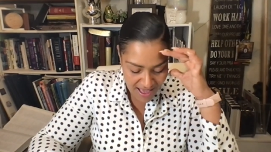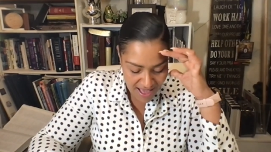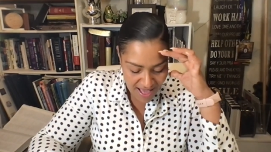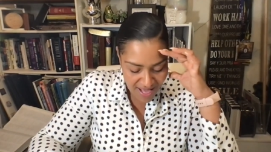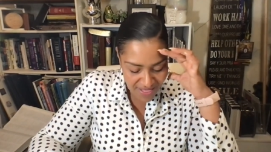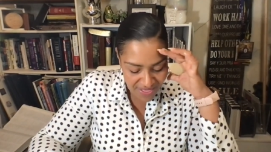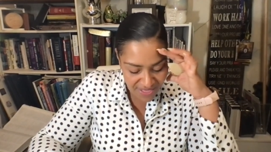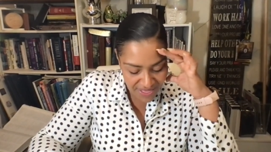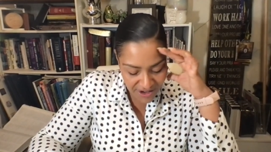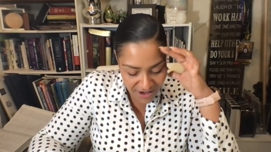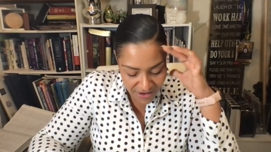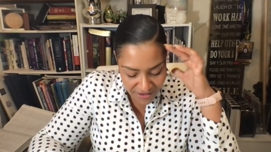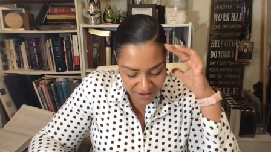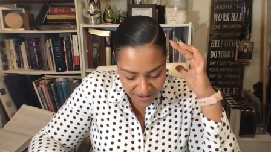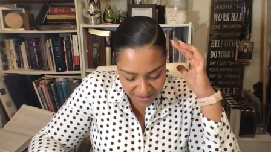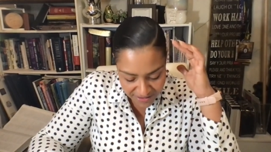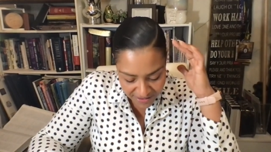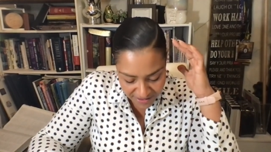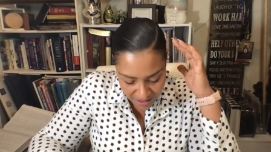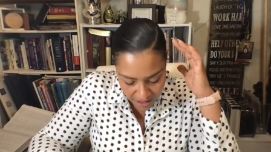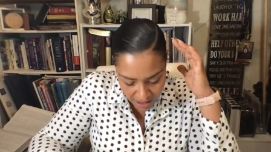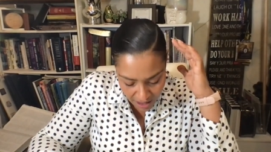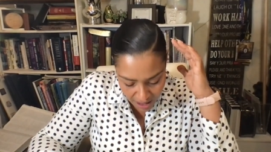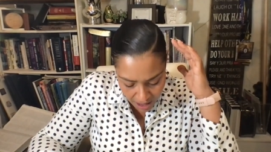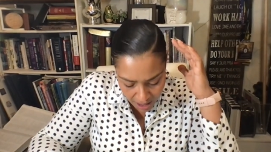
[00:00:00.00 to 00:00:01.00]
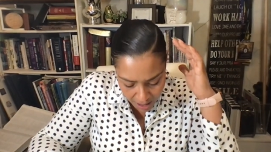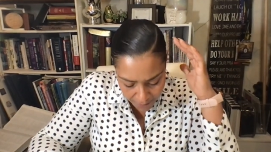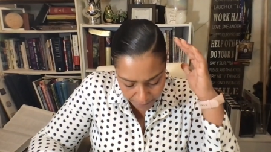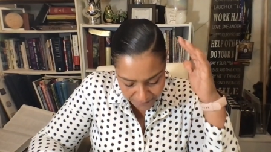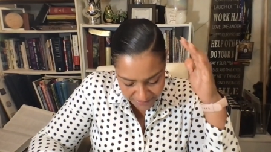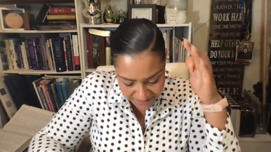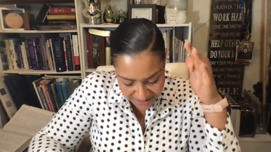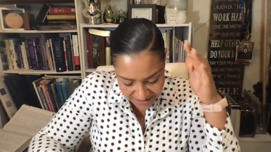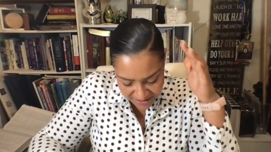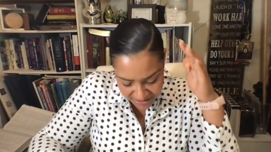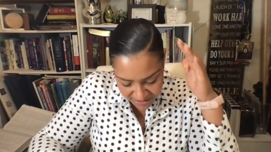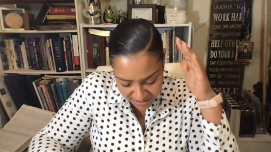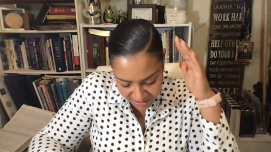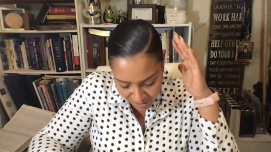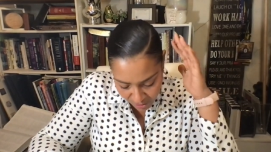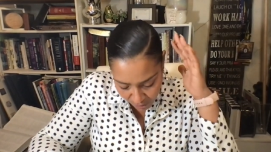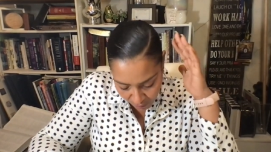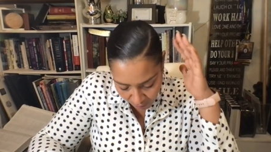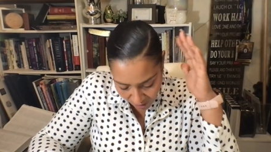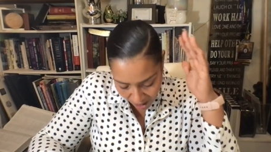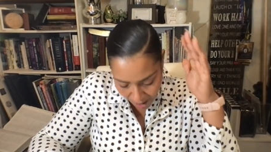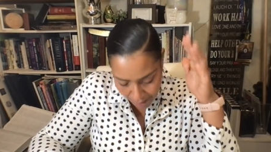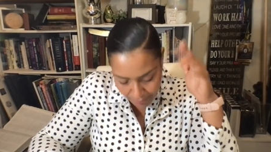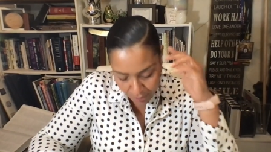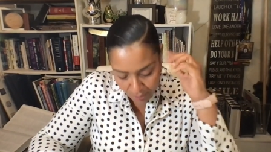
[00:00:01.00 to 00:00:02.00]
There is upticks in
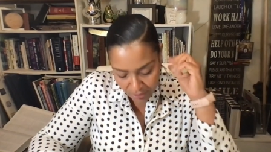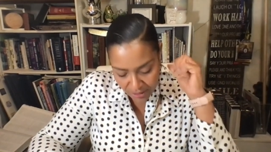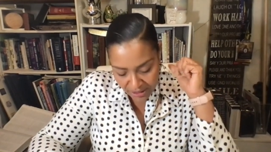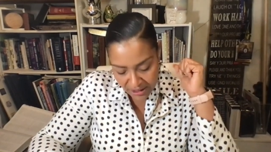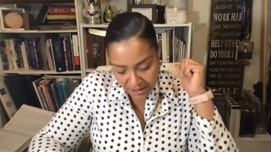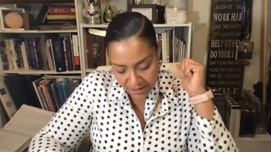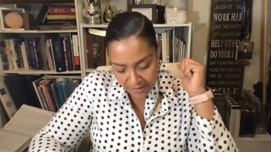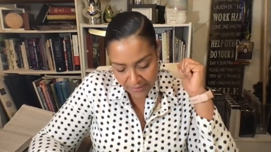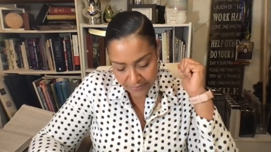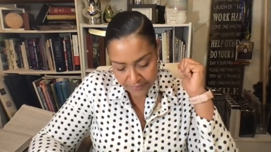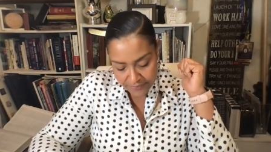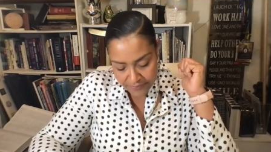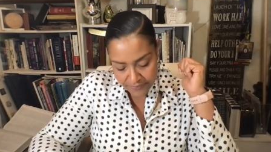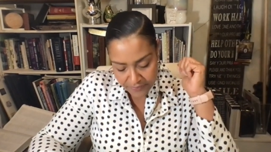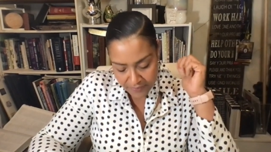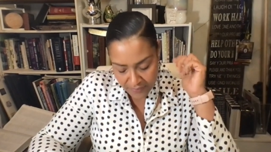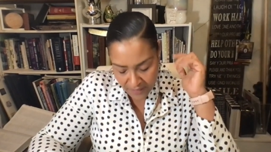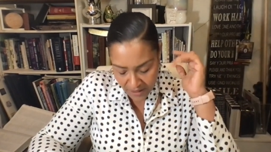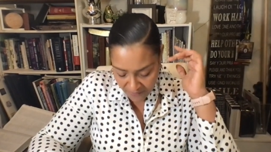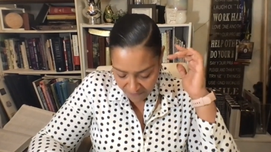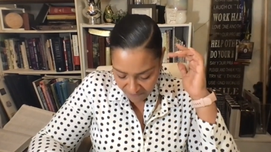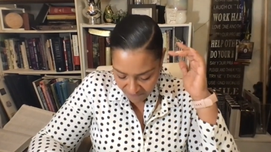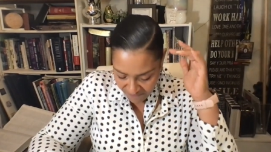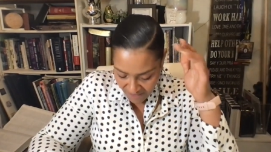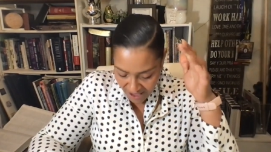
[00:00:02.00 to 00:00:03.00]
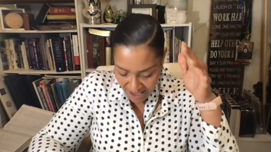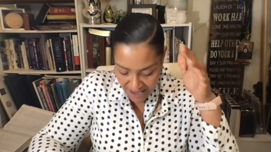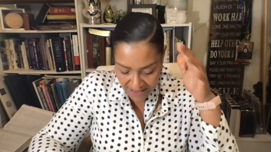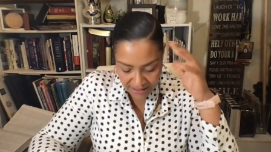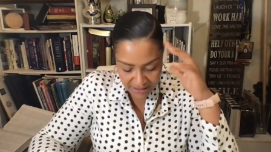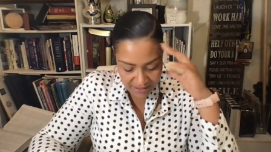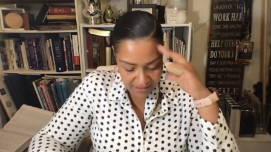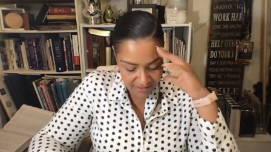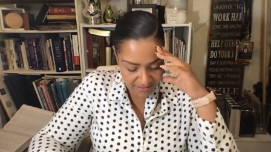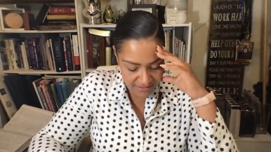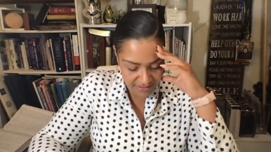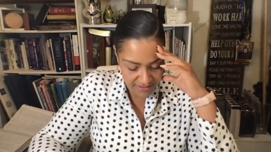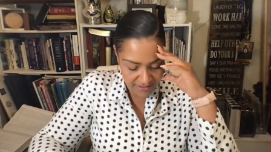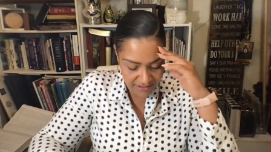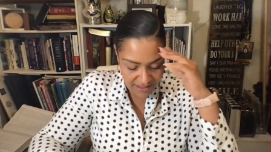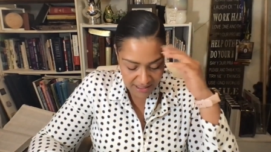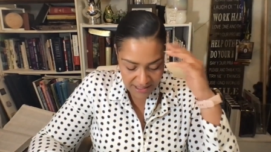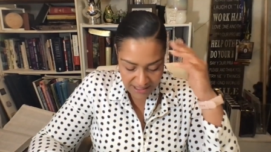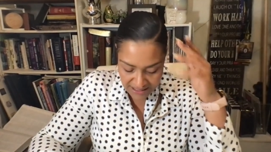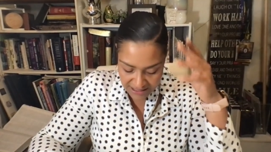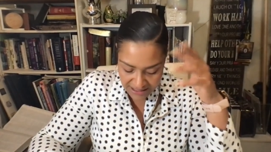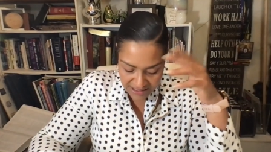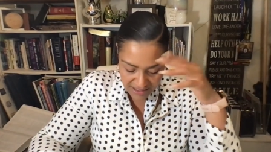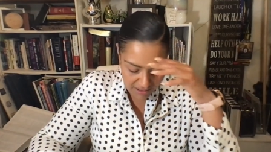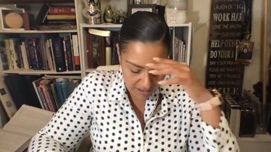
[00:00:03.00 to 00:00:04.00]
robbery, violence, and
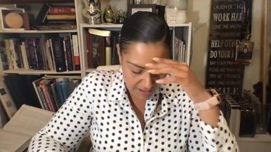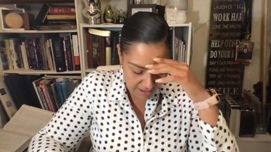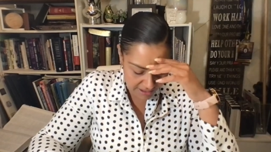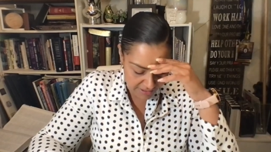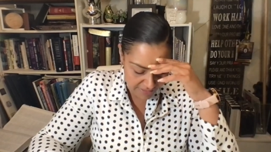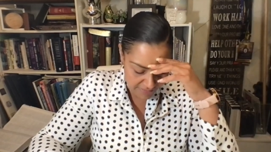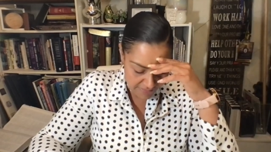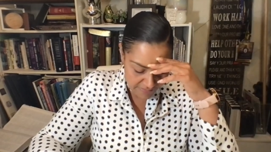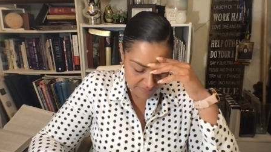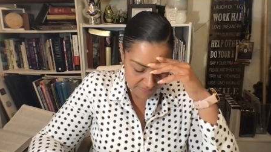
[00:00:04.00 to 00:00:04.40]
killing.